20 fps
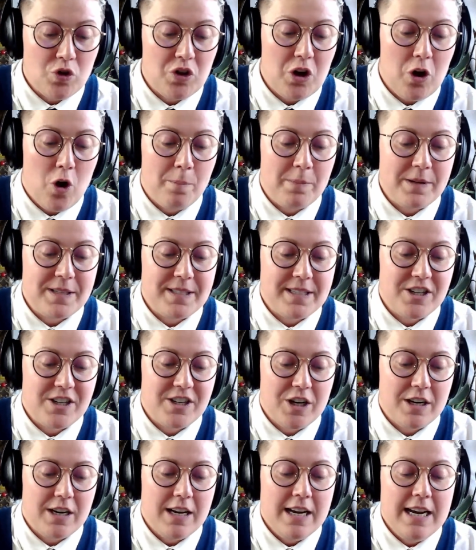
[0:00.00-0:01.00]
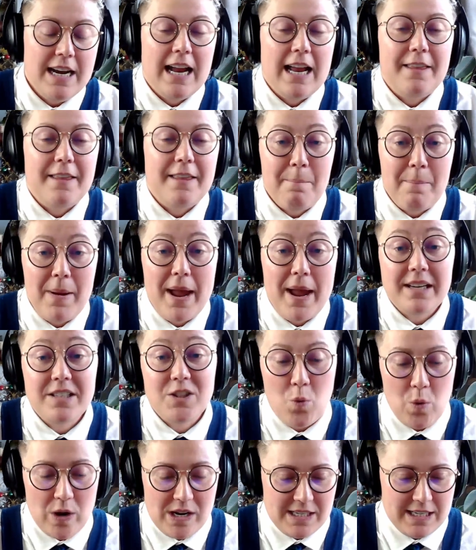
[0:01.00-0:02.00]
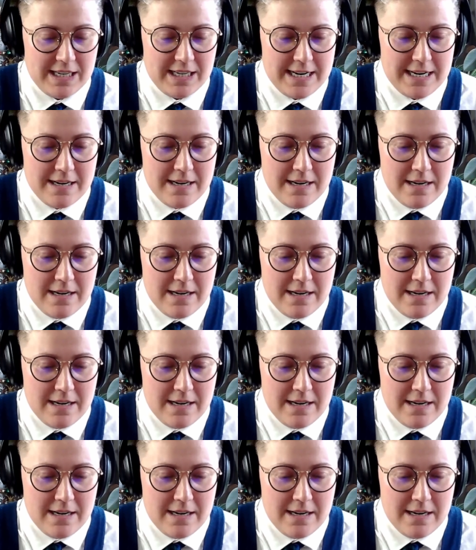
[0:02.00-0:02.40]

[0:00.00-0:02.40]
their opposition in the back 20.